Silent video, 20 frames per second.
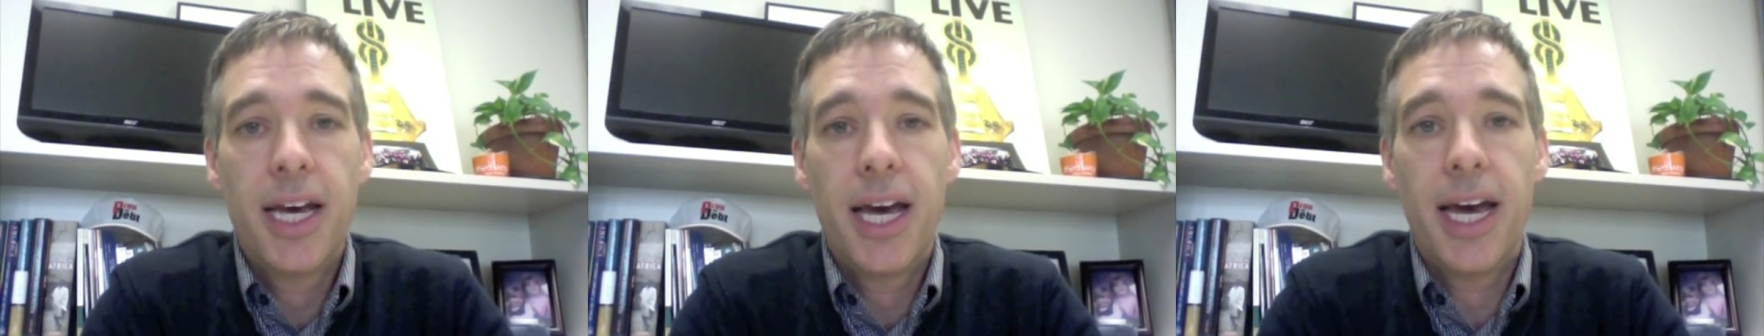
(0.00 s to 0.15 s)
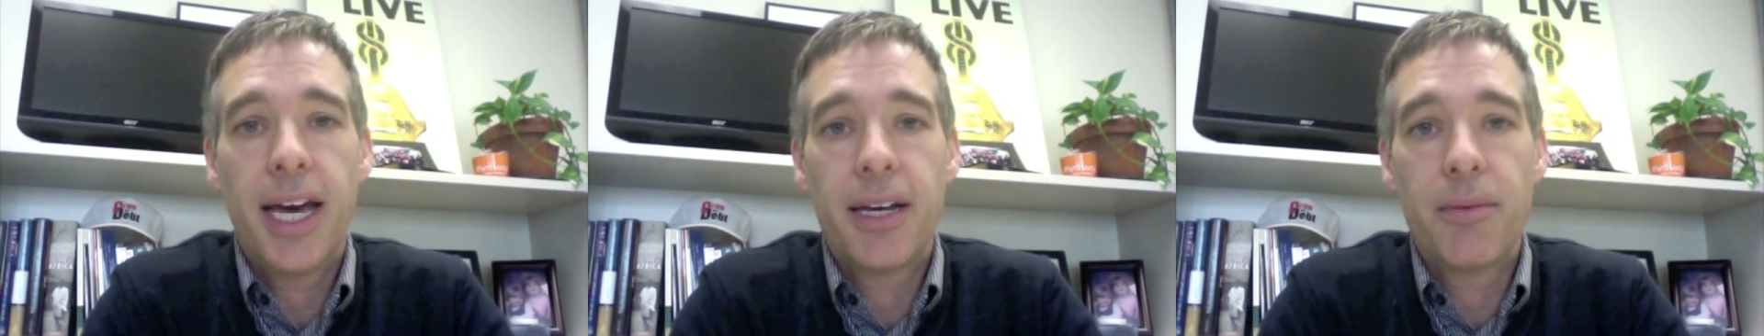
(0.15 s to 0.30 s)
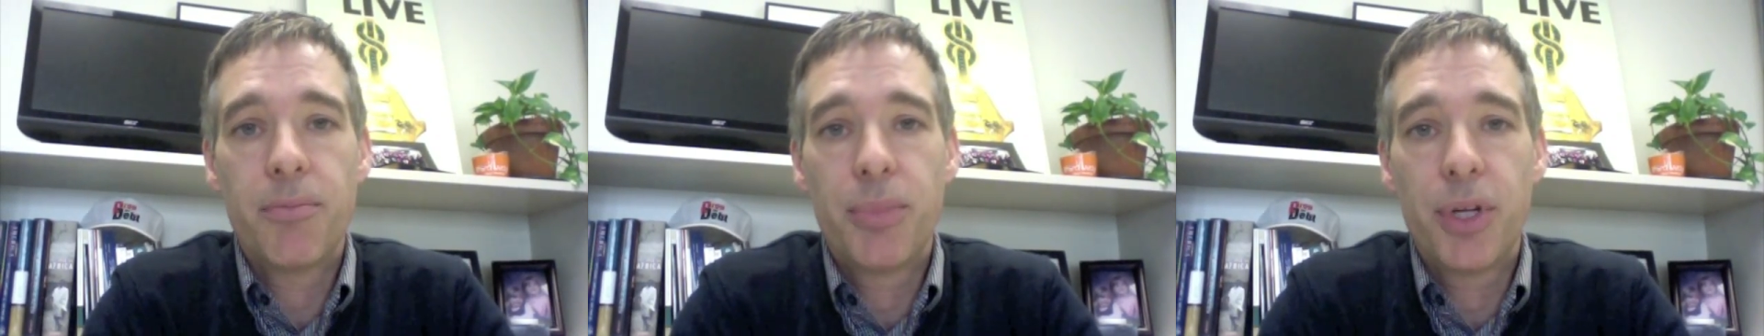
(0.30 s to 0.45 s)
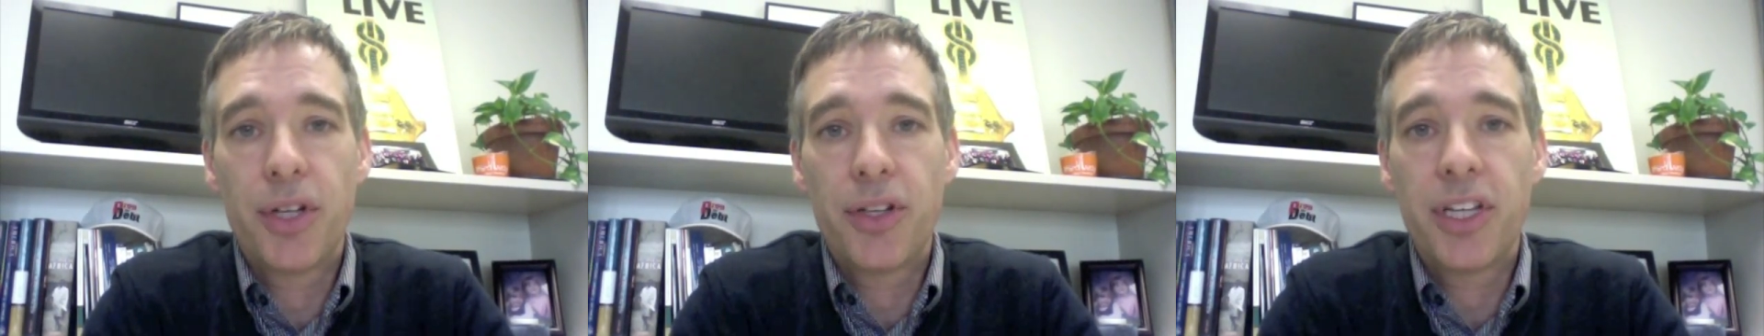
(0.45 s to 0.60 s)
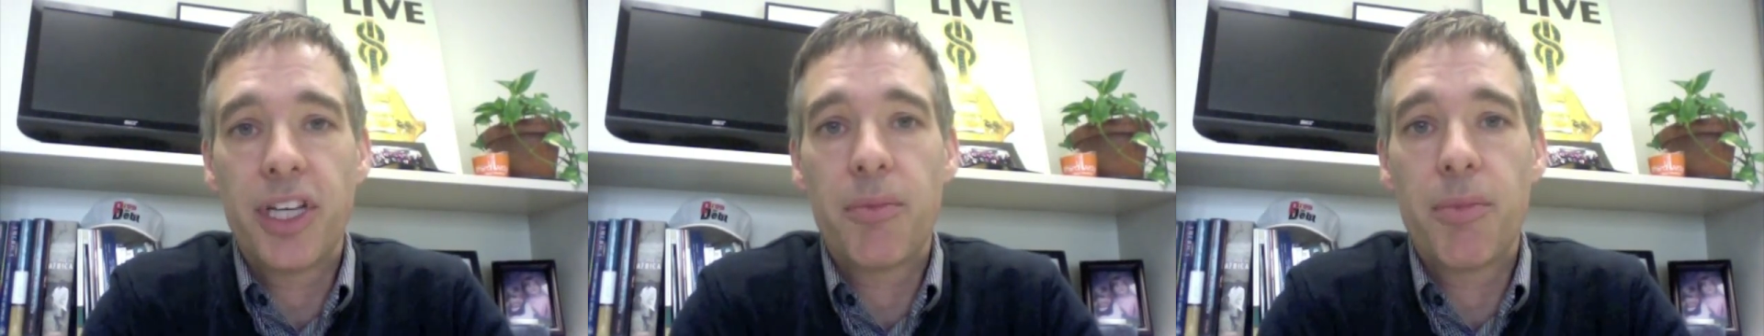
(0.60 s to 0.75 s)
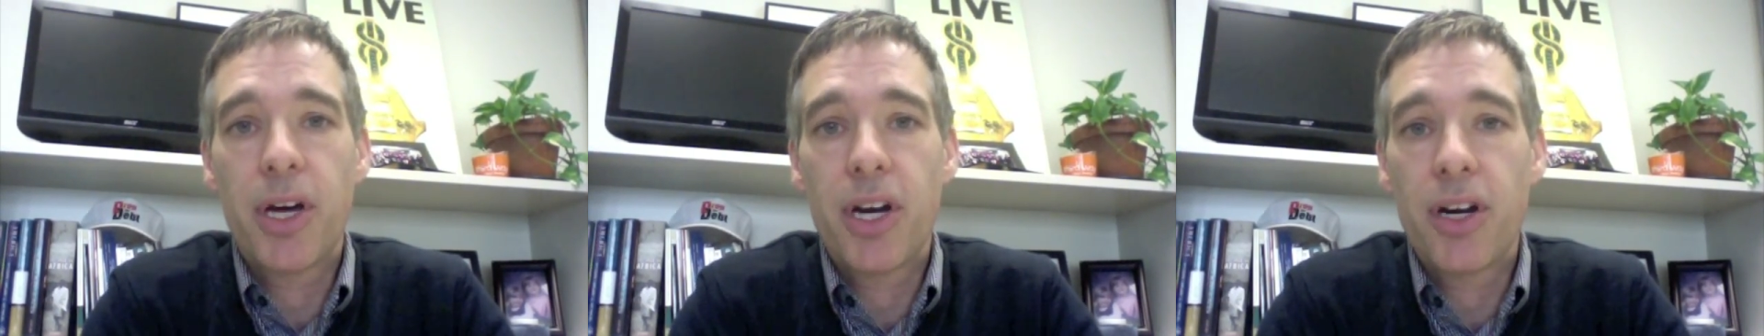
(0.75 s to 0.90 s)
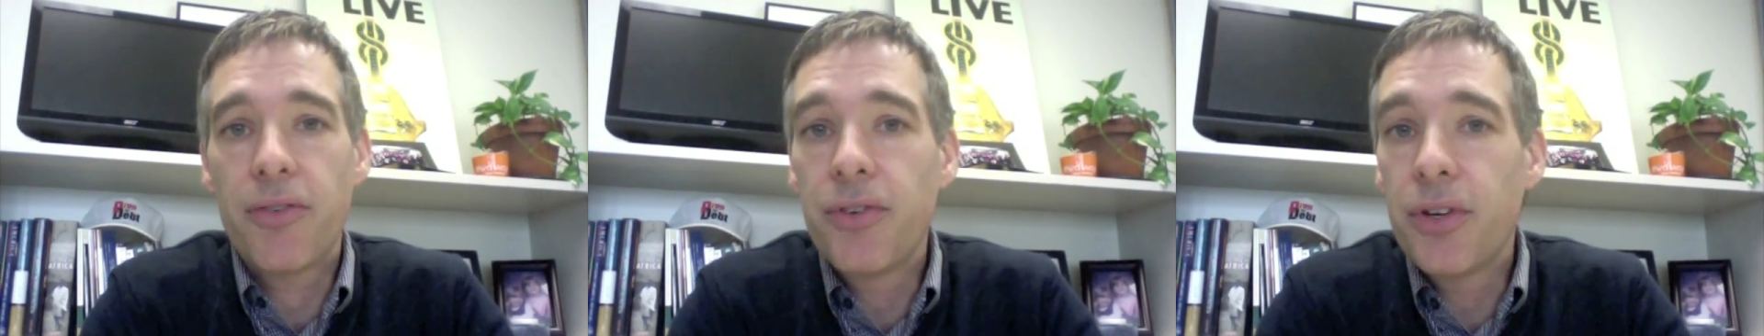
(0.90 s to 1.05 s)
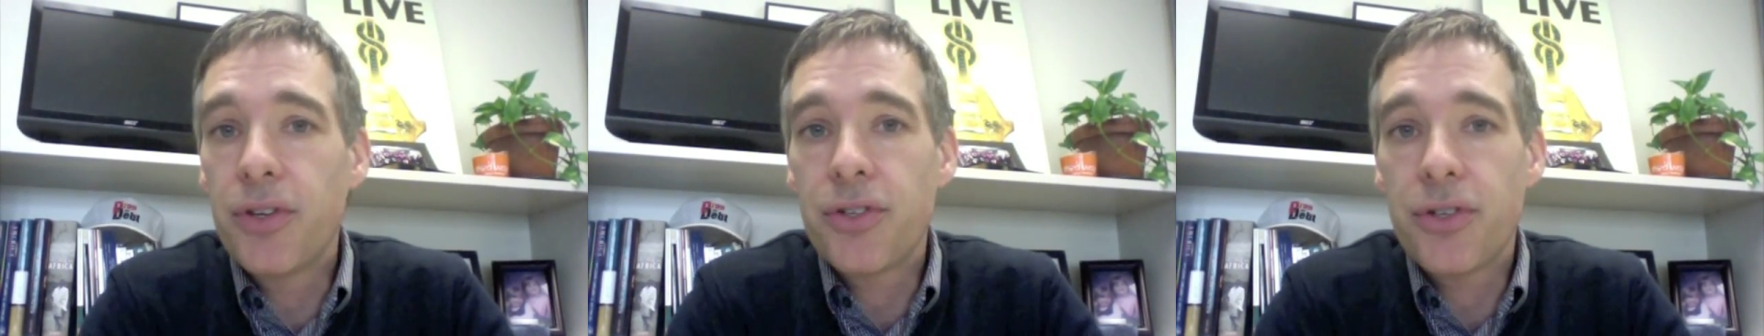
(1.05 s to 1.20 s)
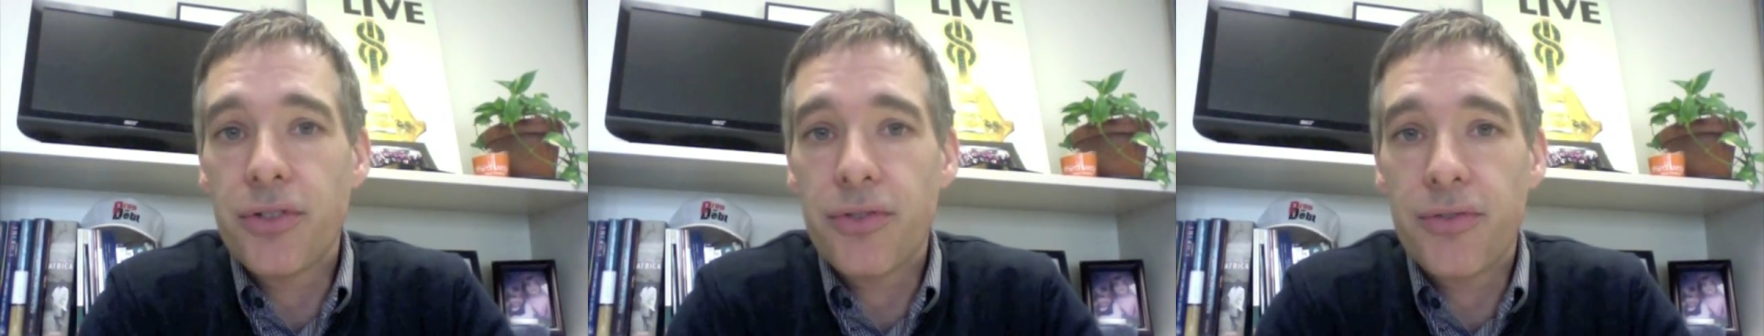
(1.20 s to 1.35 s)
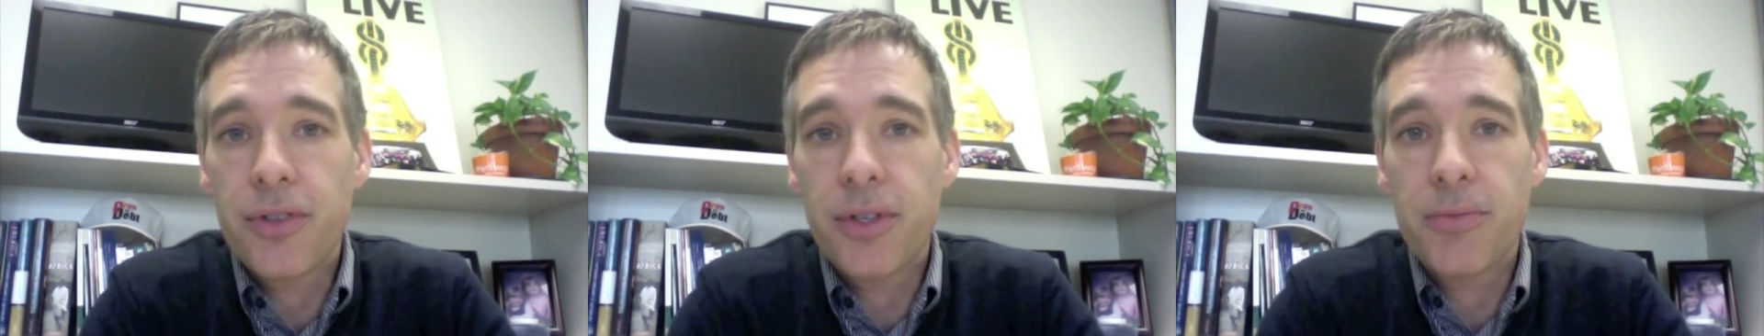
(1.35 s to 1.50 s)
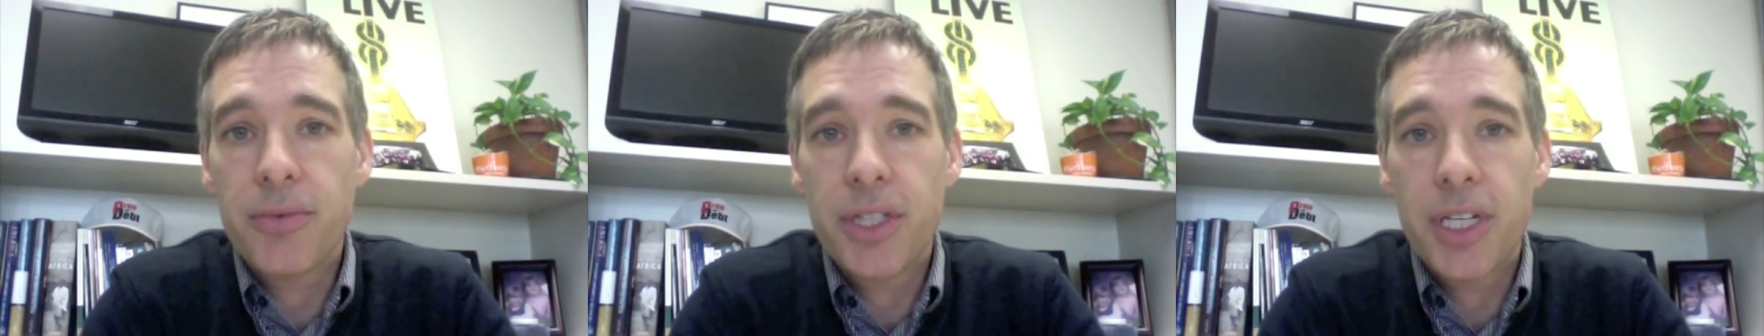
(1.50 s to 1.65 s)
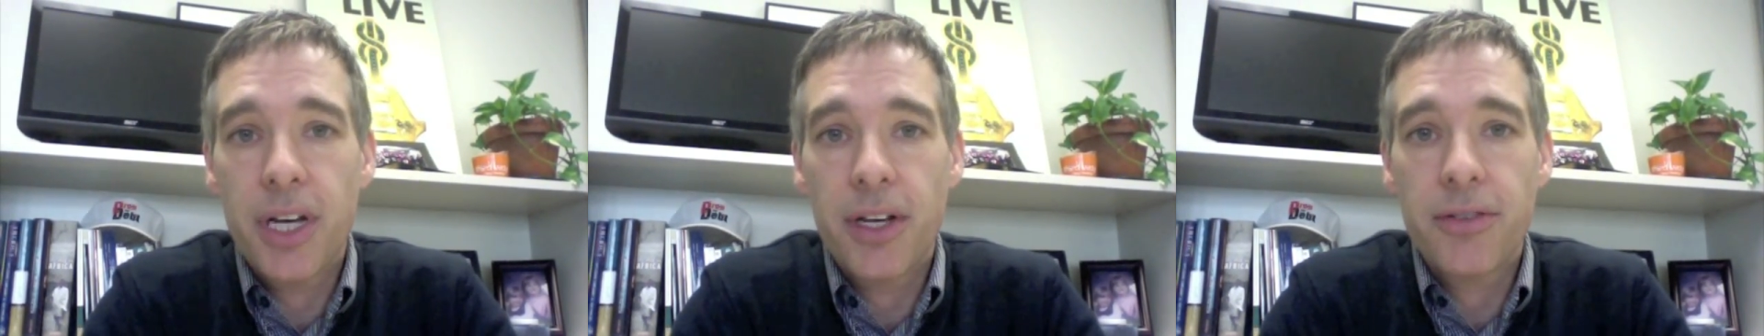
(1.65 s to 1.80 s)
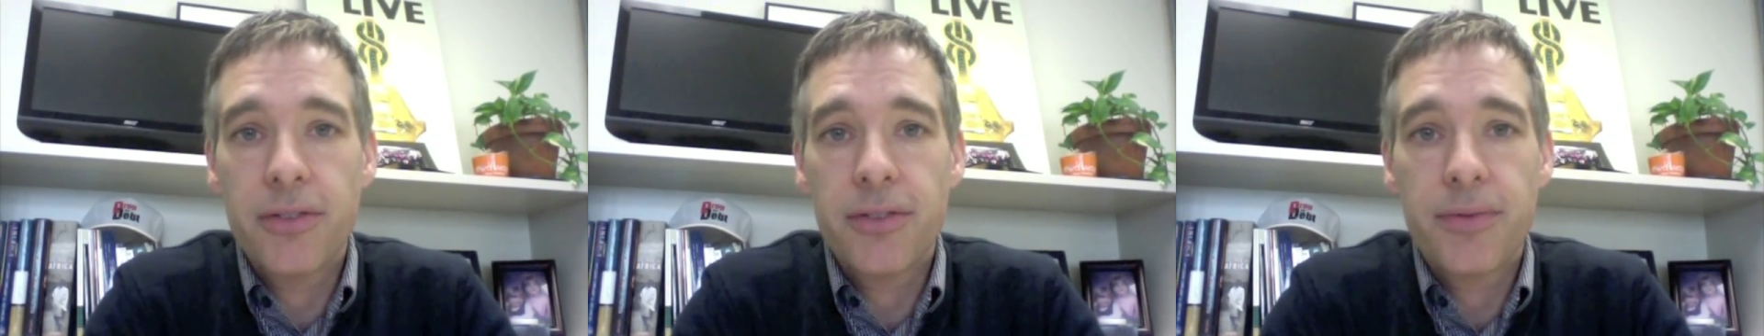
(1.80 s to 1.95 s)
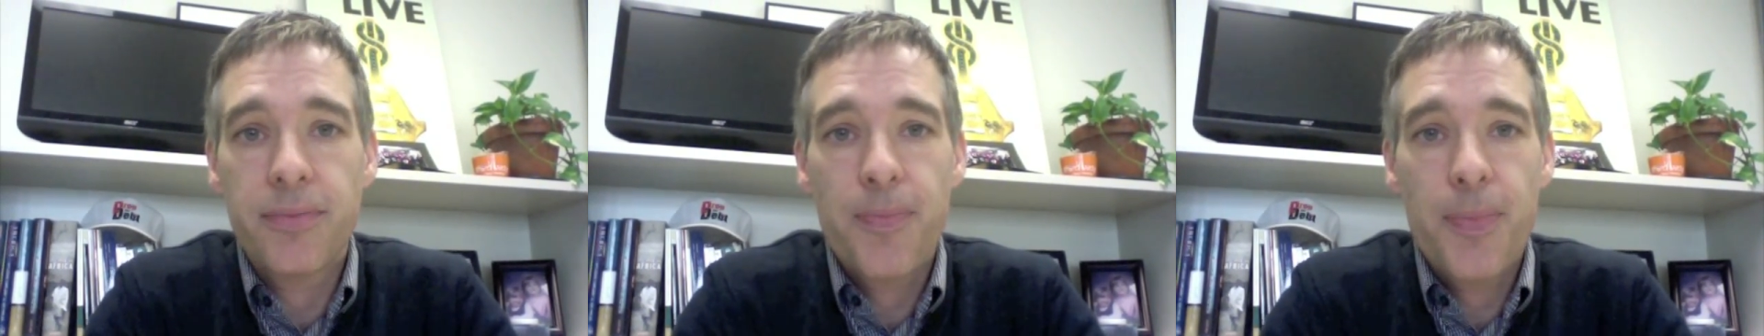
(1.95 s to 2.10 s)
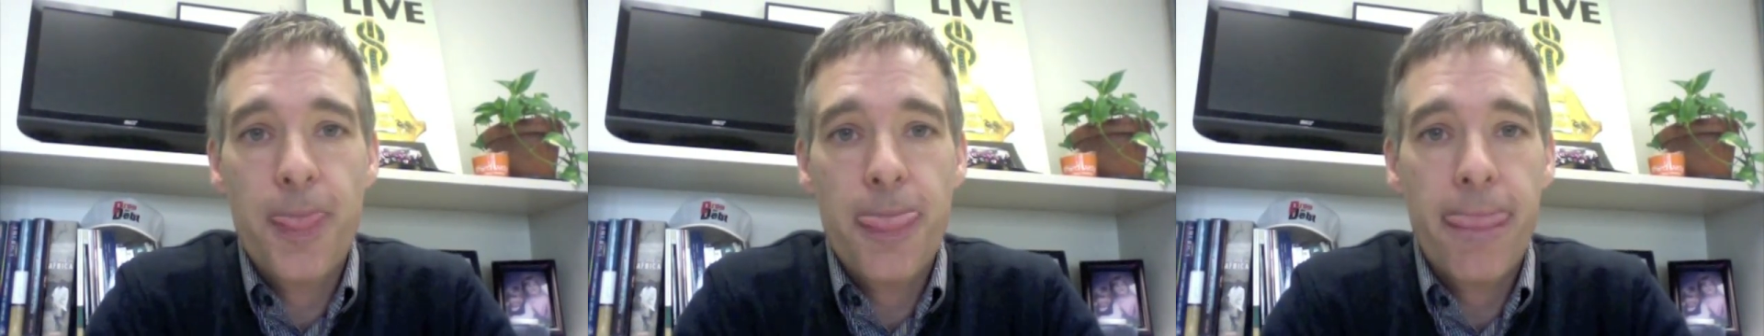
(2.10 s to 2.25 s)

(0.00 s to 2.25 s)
and building a better futures for themselves.